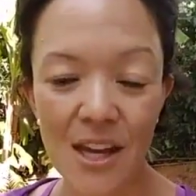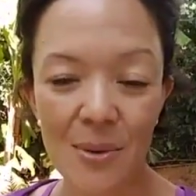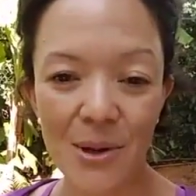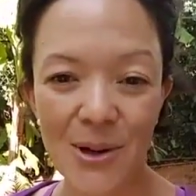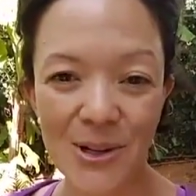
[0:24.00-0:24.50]

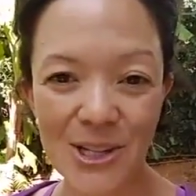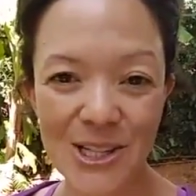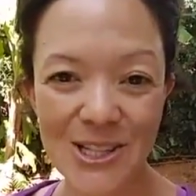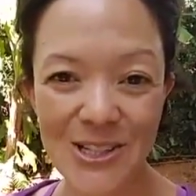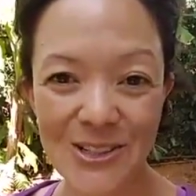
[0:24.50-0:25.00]
But all you're
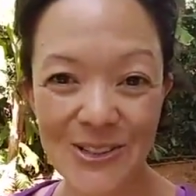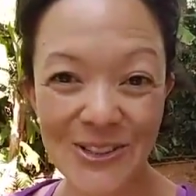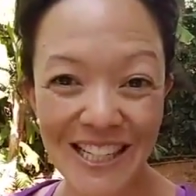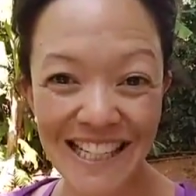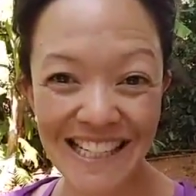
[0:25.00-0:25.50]
gonna
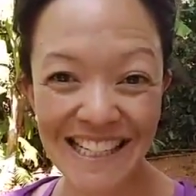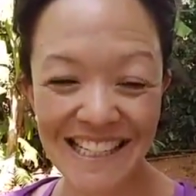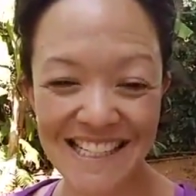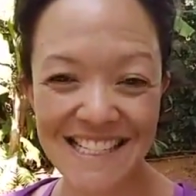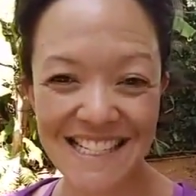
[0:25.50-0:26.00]
do
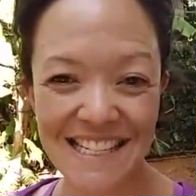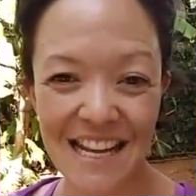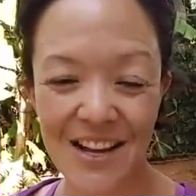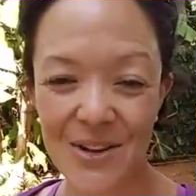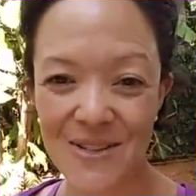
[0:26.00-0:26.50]
is sit
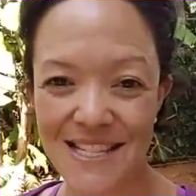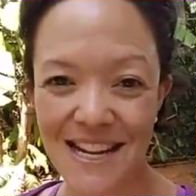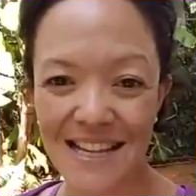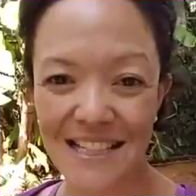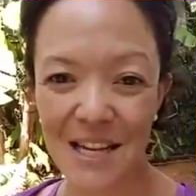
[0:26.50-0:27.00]
down,
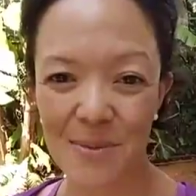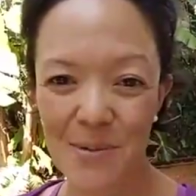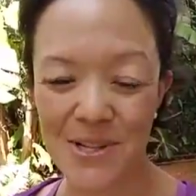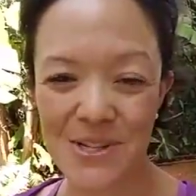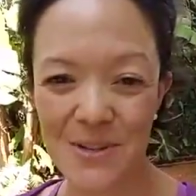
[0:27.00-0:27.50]
stand up. I
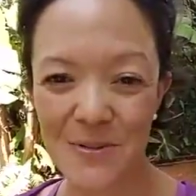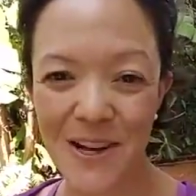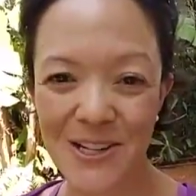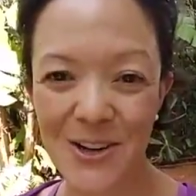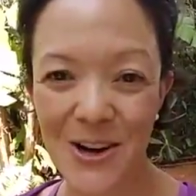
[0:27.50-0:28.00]
want you to
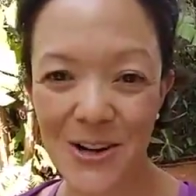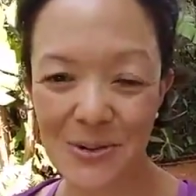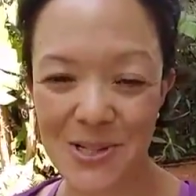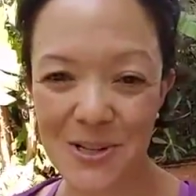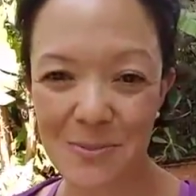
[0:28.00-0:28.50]
find your heart. I
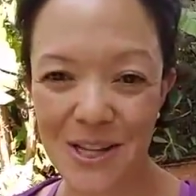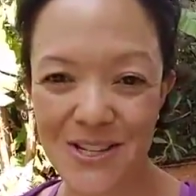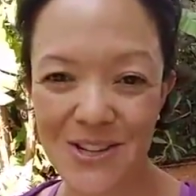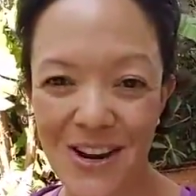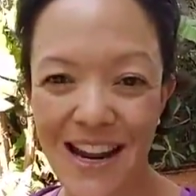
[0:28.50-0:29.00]
want you to
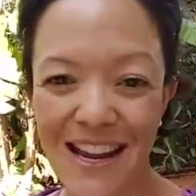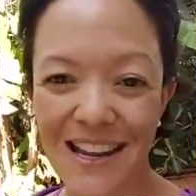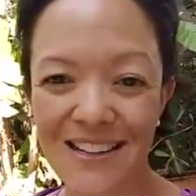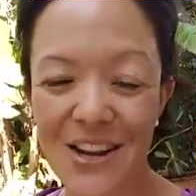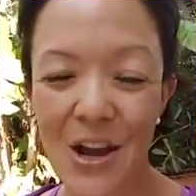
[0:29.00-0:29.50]
place your
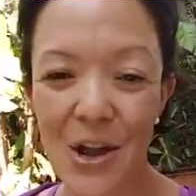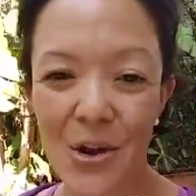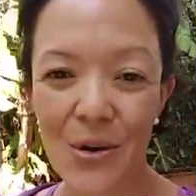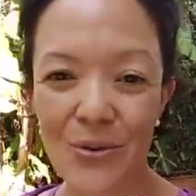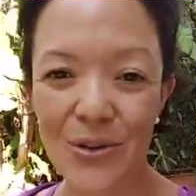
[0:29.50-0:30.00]
hand
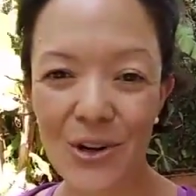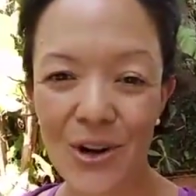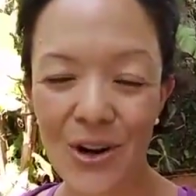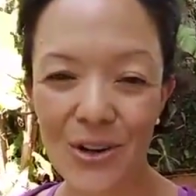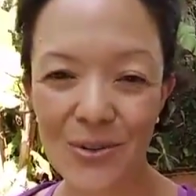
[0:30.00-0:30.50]
over your
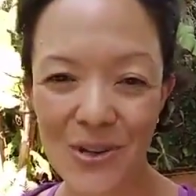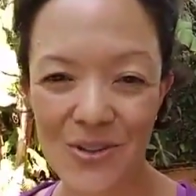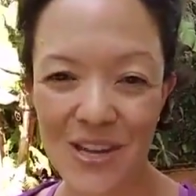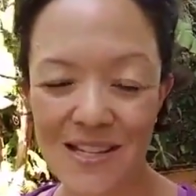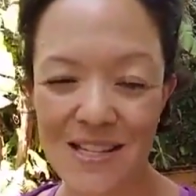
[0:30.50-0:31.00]
heart, whether
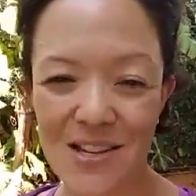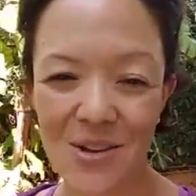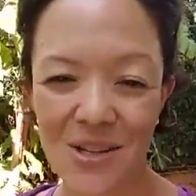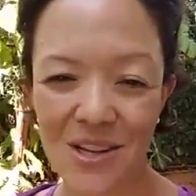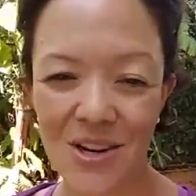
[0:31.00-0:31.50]
that's the
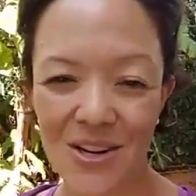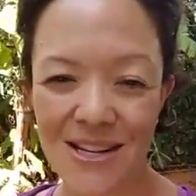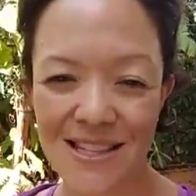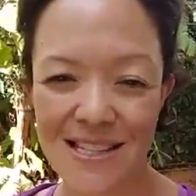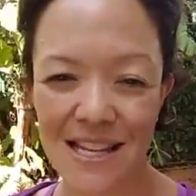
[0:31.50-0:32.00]
yogic heart
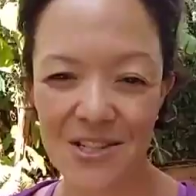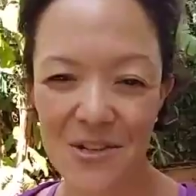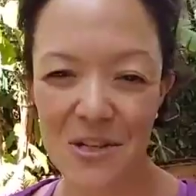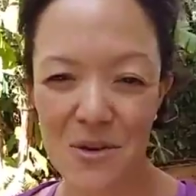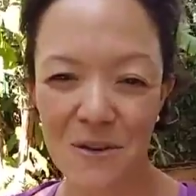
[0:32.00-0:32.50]
in the center
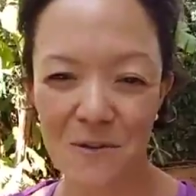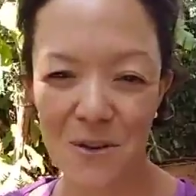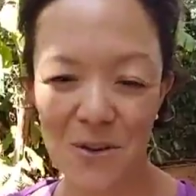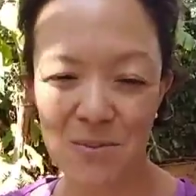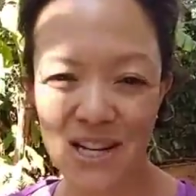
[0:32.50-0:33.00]
and you can
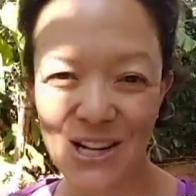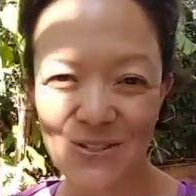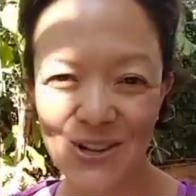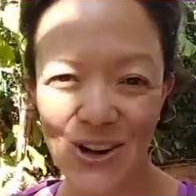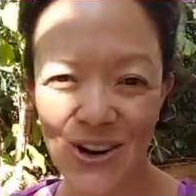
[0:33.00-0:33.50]
feel the beating
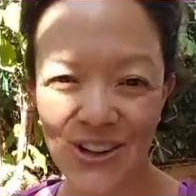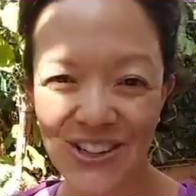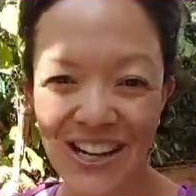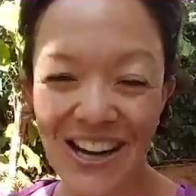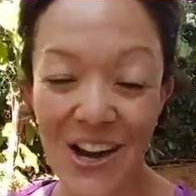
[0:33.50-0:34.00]
of your
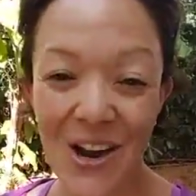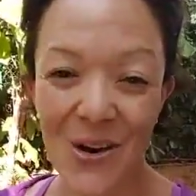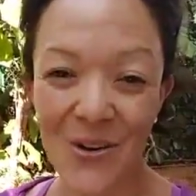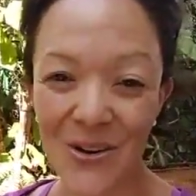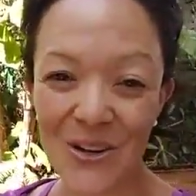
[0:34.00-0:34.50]
heart,
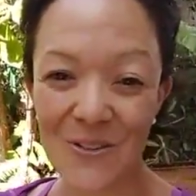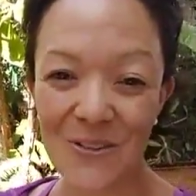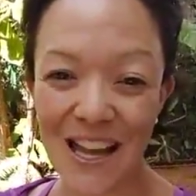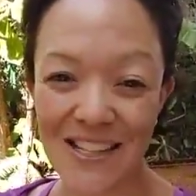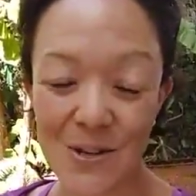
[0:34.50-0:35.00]
or if
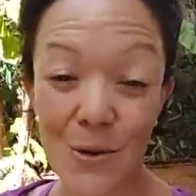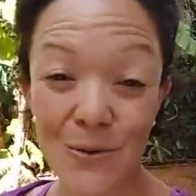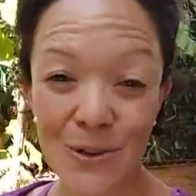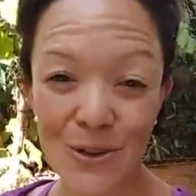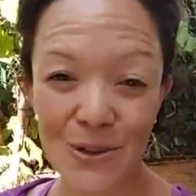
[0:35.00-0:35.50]
that's
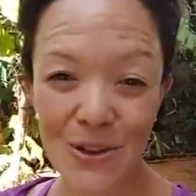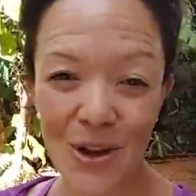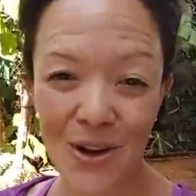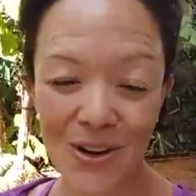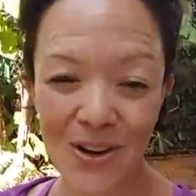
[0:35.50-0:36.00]
over the
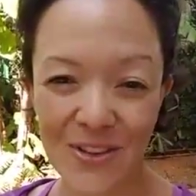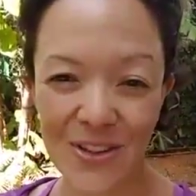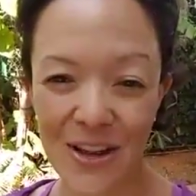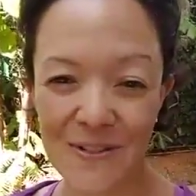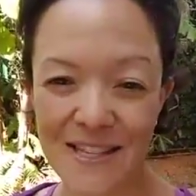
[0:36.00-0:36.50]
heart on the
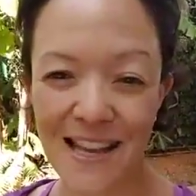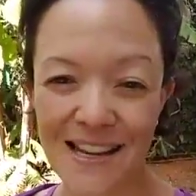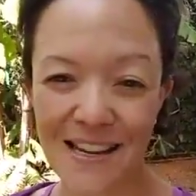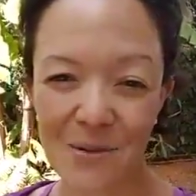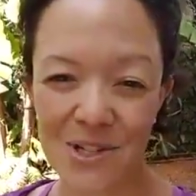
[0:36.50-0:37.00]
left
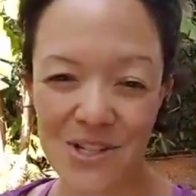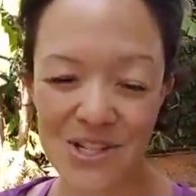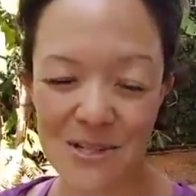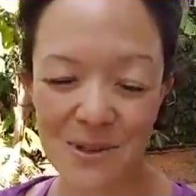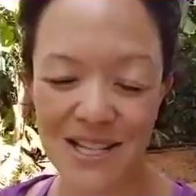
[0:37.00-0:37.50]
side, I want you to
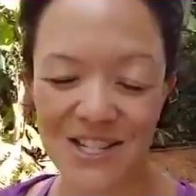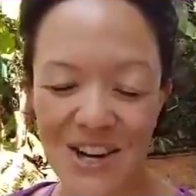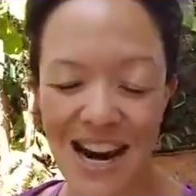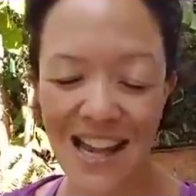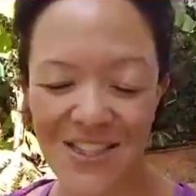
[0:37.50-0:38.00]
just place your
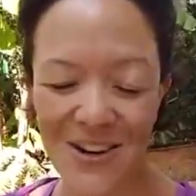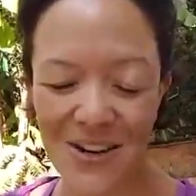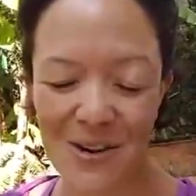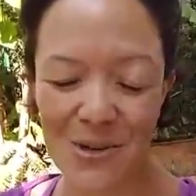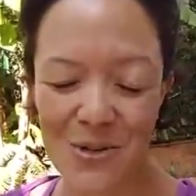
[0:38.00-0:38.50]
hand there
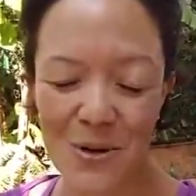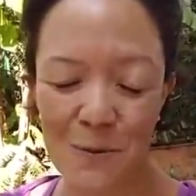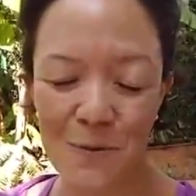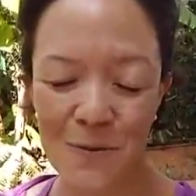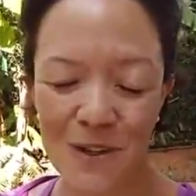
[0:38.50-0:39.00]
and I want you to
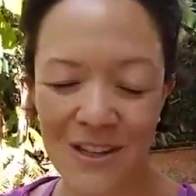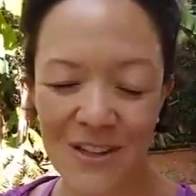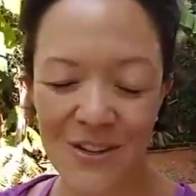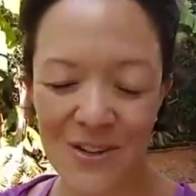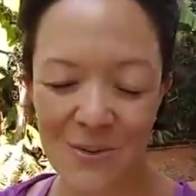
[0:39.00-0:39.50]

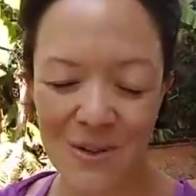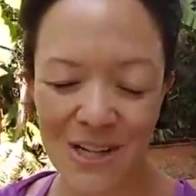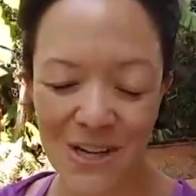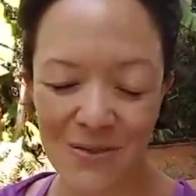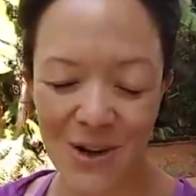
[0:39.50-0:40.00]
feel the
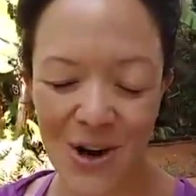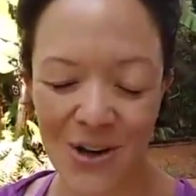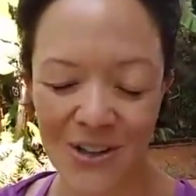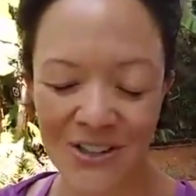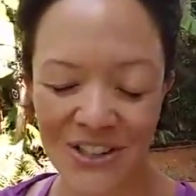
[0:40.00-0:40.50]
beating of your
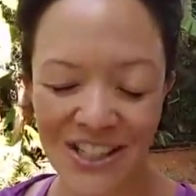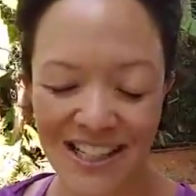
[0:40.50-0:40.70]
heart.